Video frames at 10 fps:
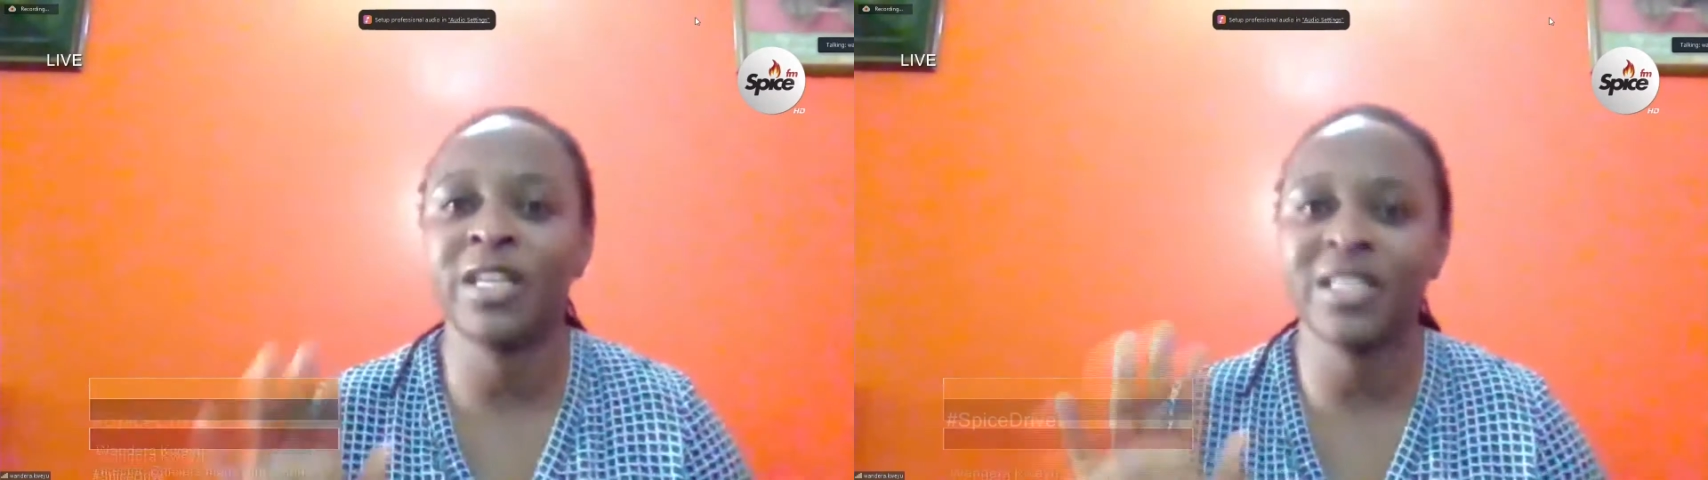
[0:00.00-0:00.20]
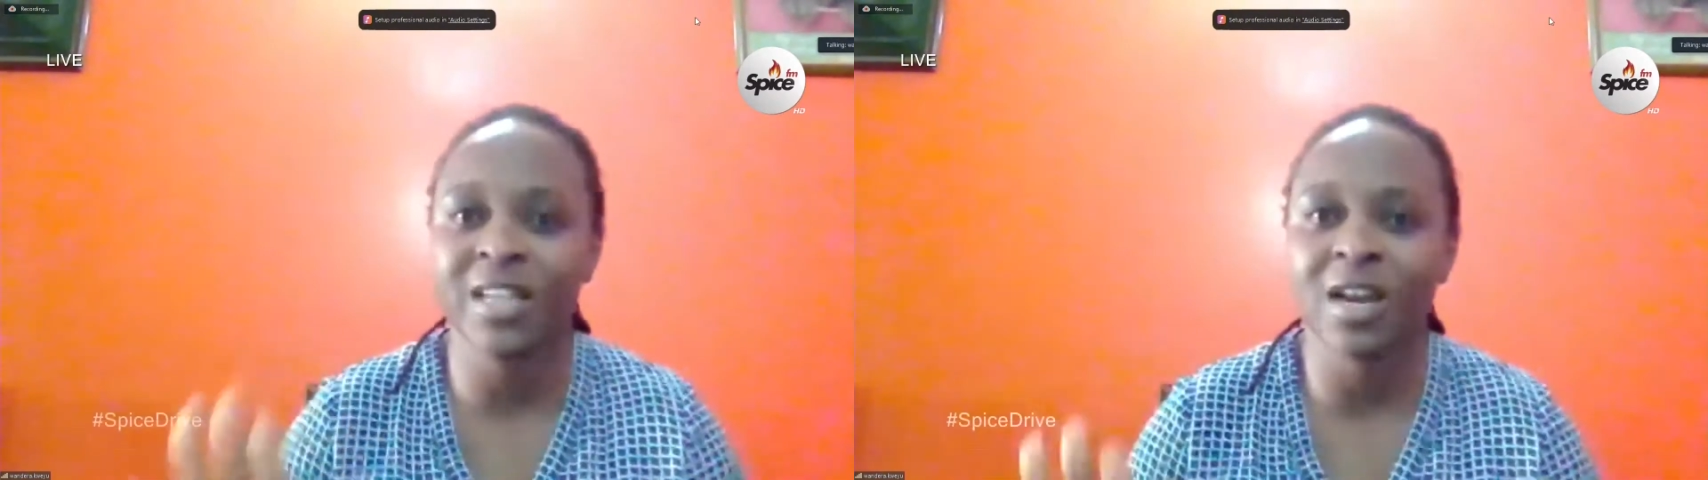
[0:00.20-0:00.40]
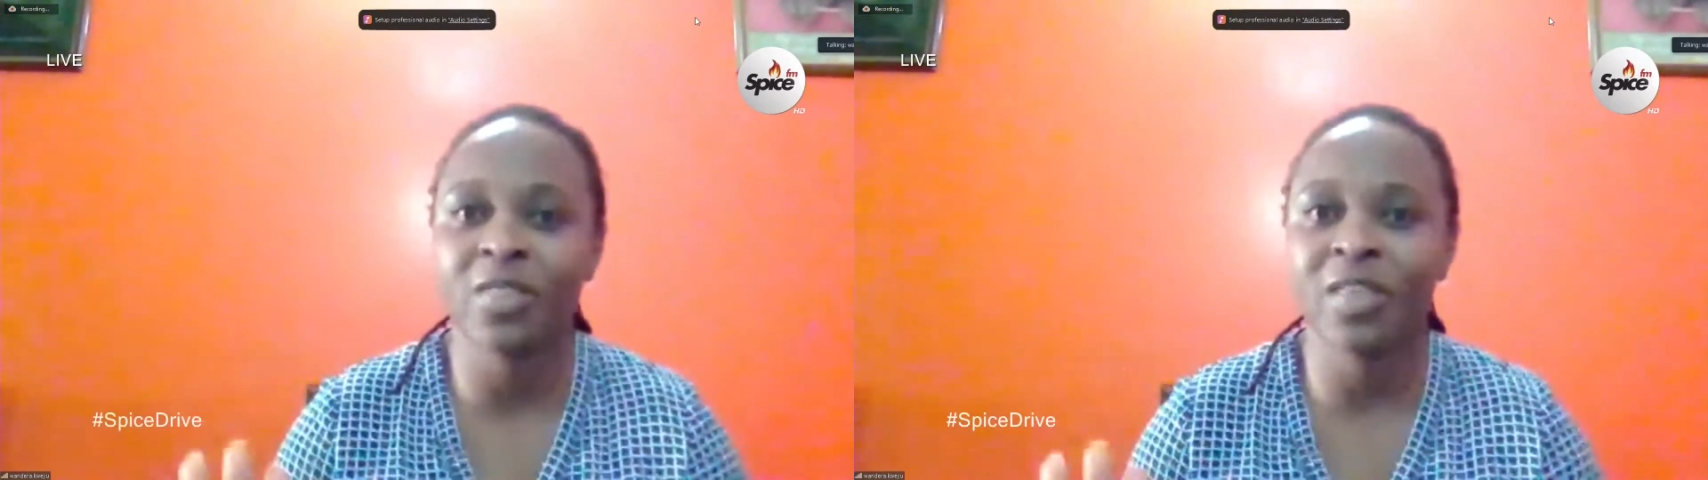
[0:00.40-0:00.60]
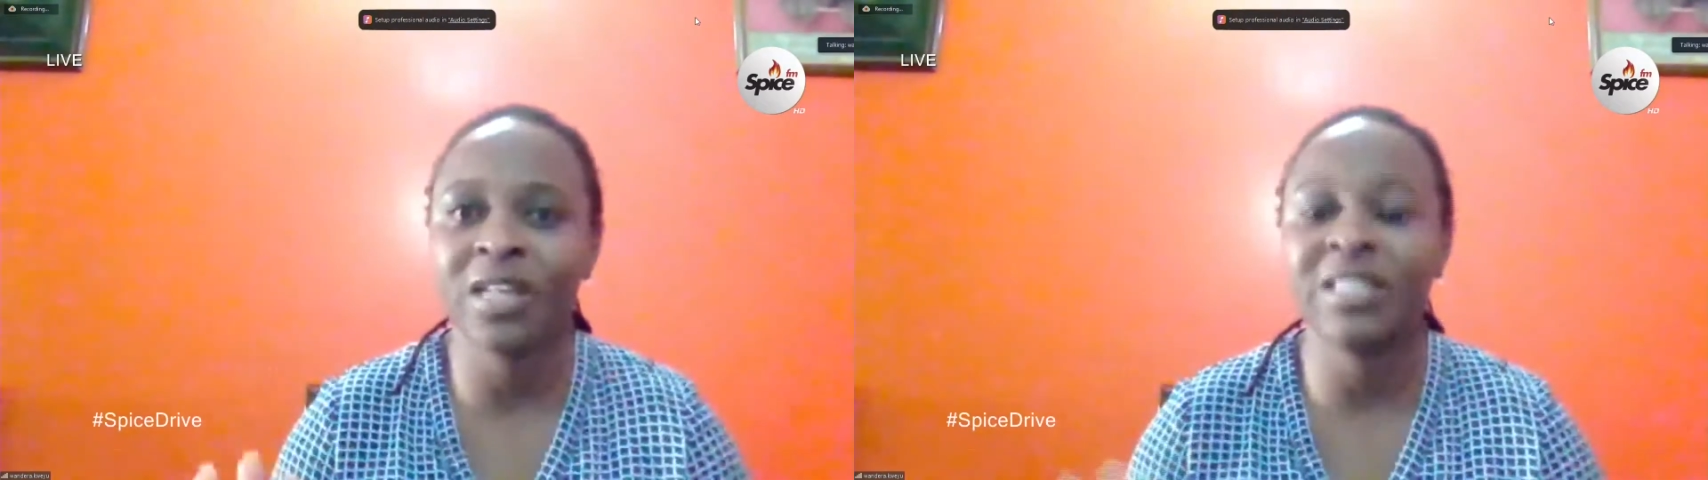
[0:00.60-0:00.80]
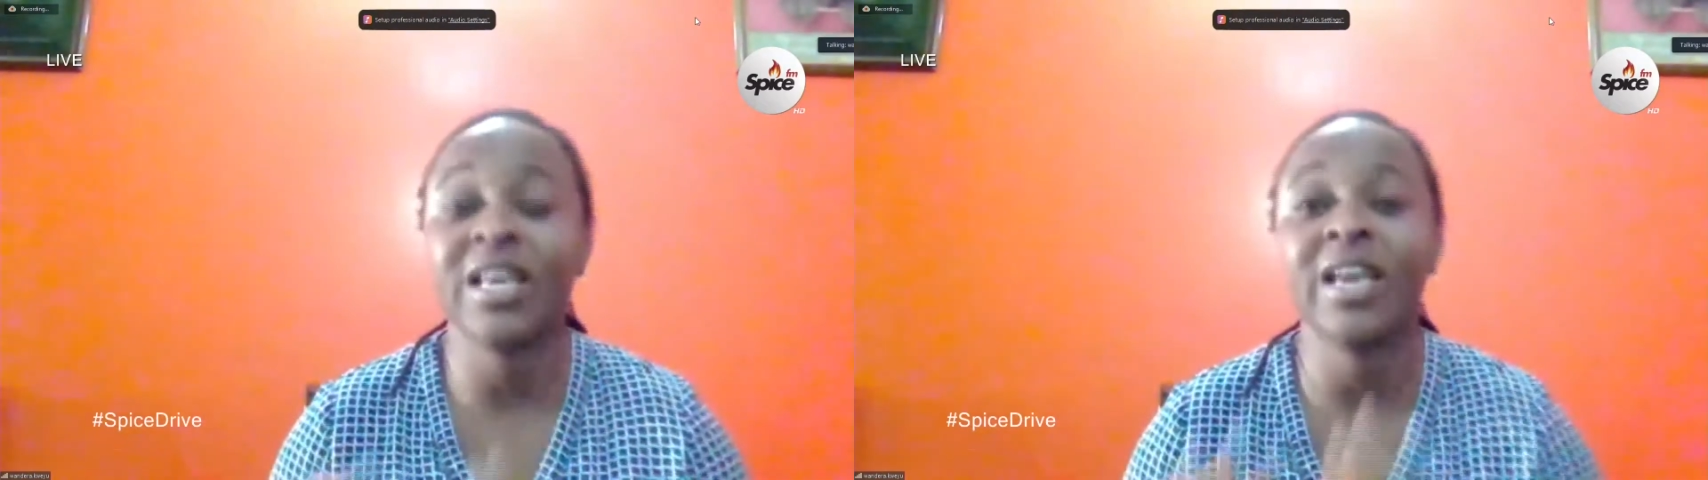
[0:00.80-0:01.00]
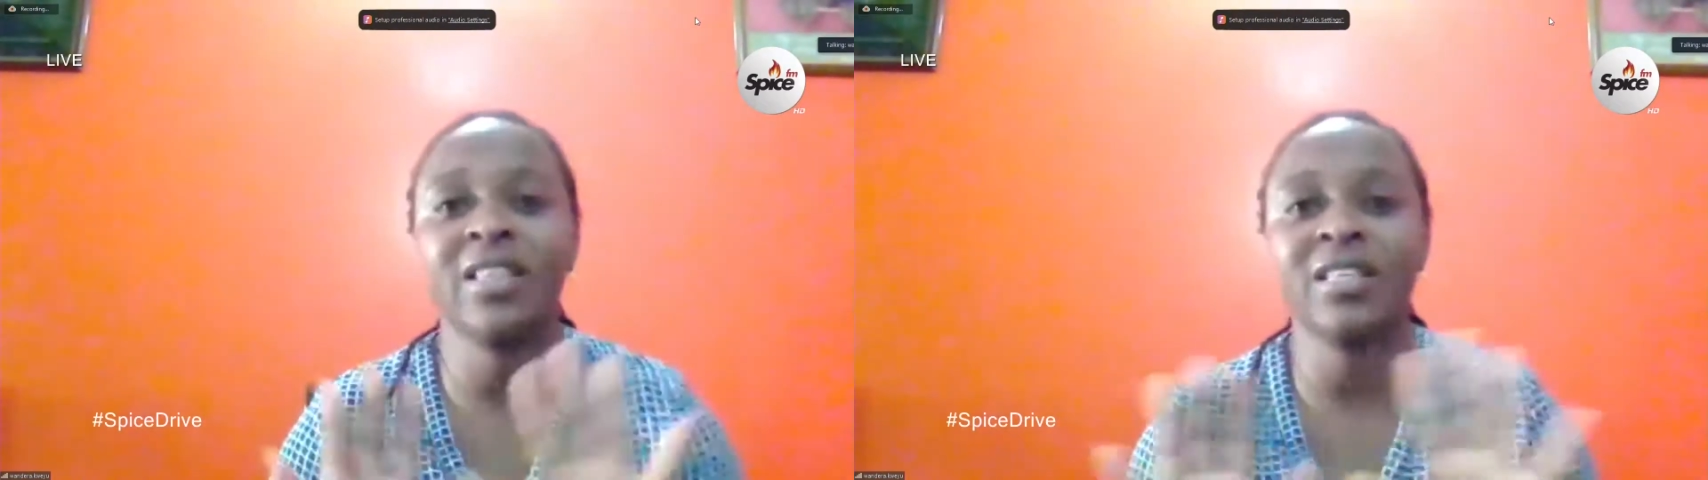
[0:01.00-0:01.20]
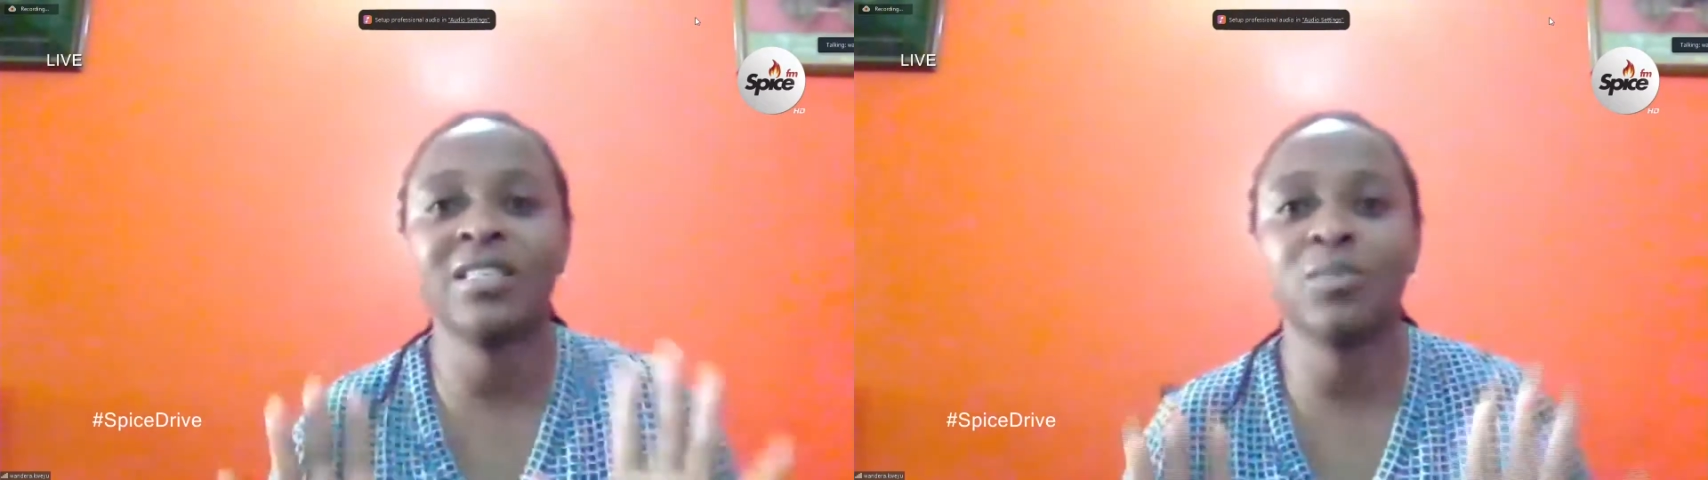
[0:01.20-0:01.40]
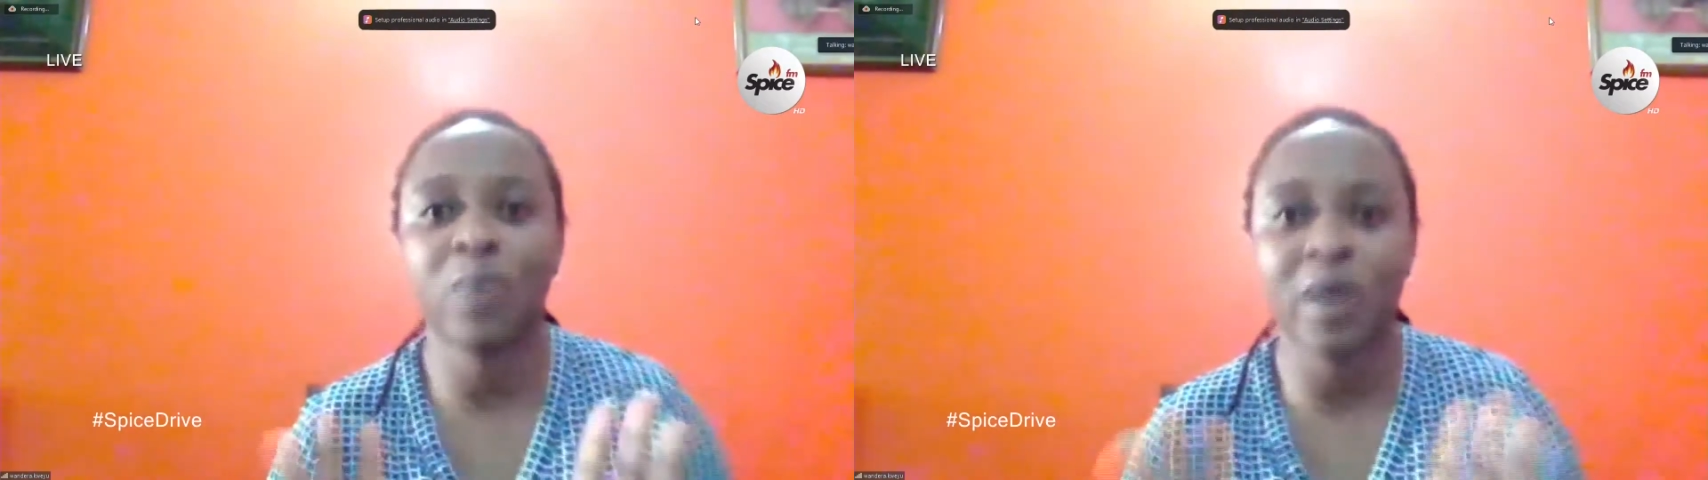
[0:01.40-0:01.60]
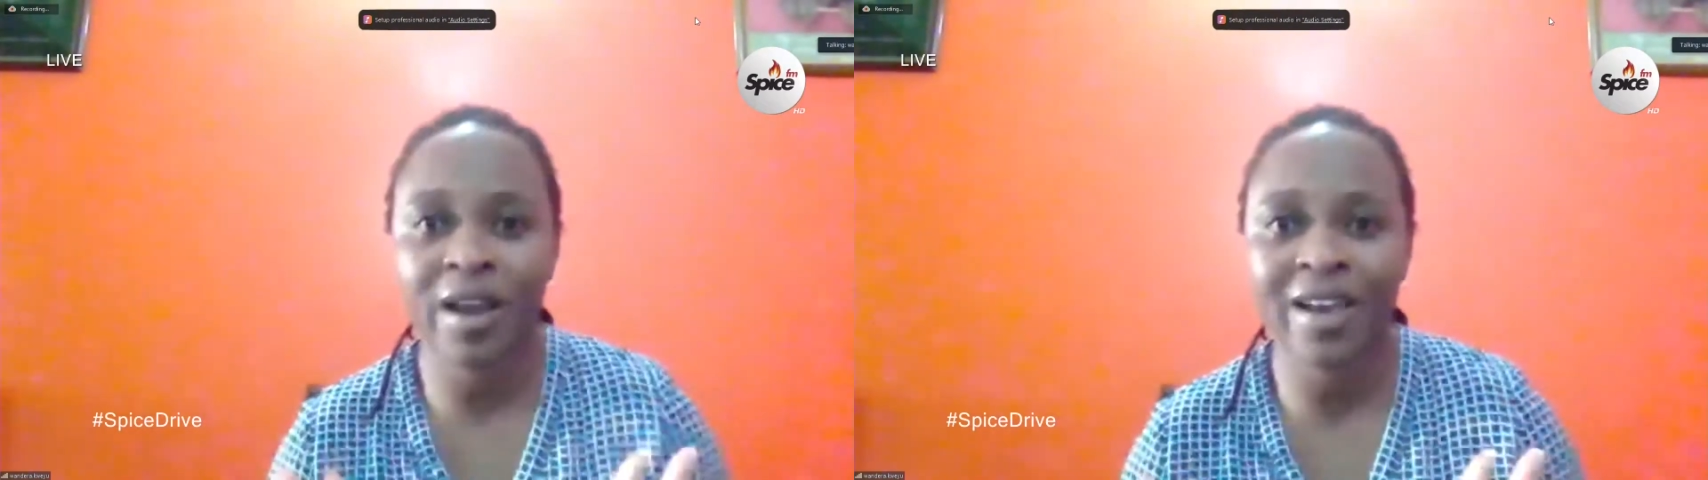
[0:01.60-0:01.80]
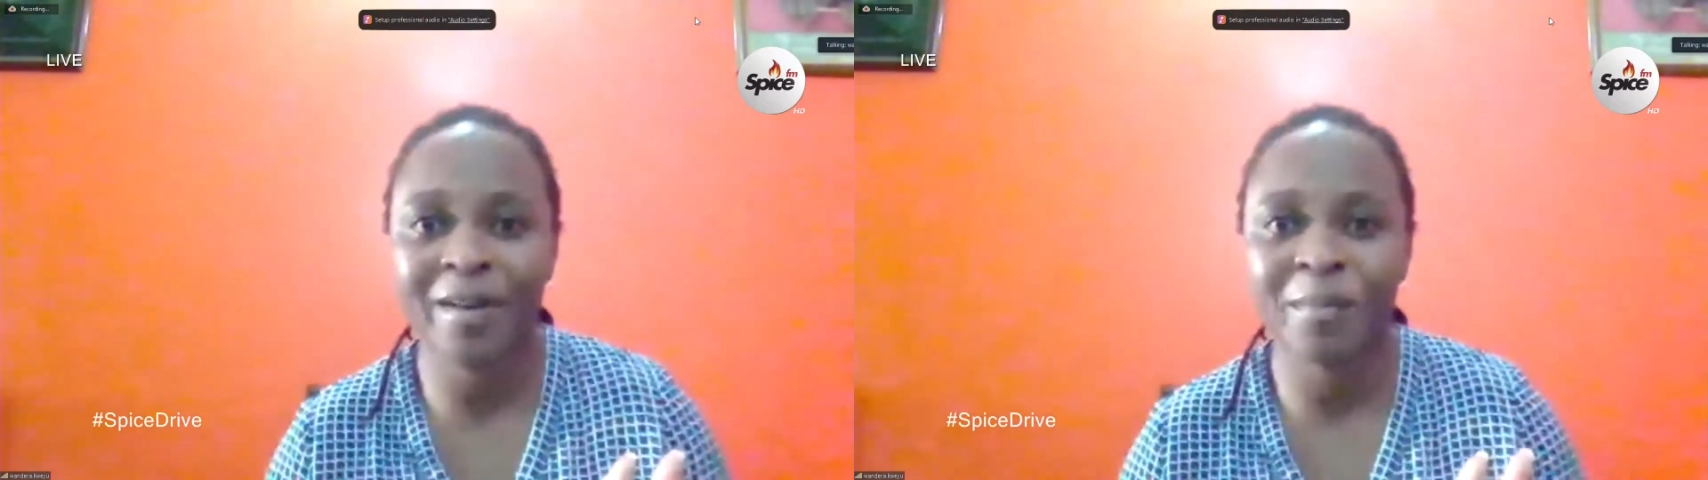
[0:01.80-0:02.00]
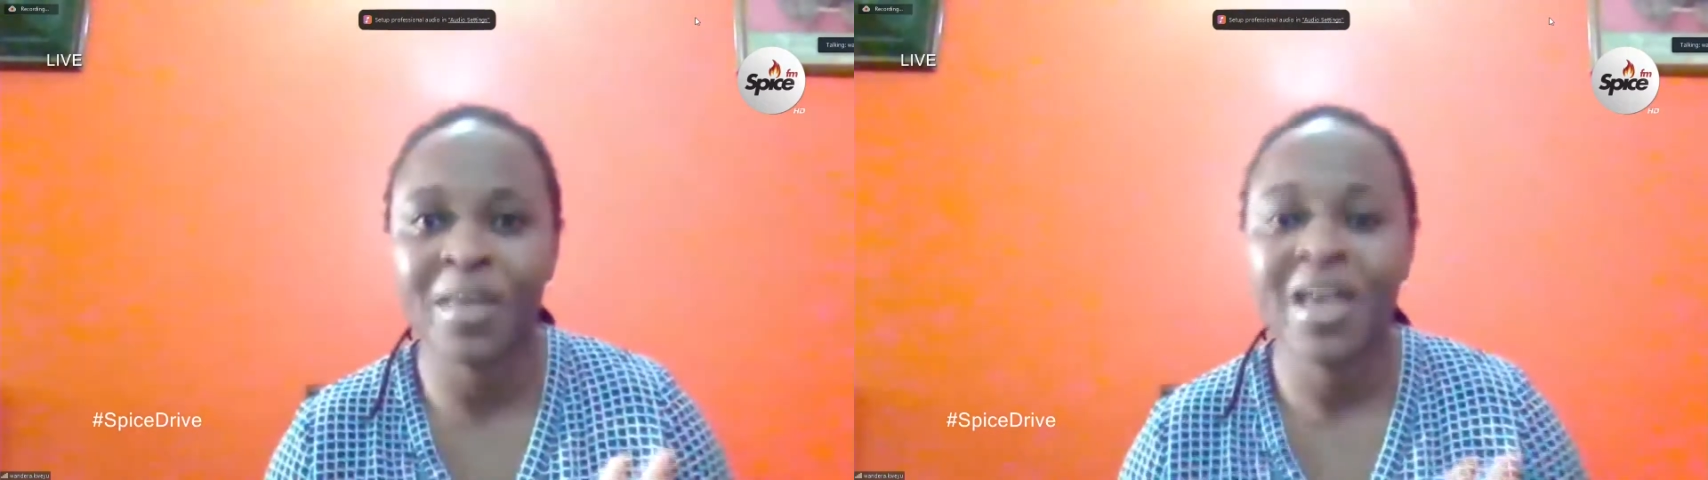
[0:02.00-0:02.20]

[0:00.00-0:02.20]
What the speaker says: They sit out there and say, hey, this is what I am.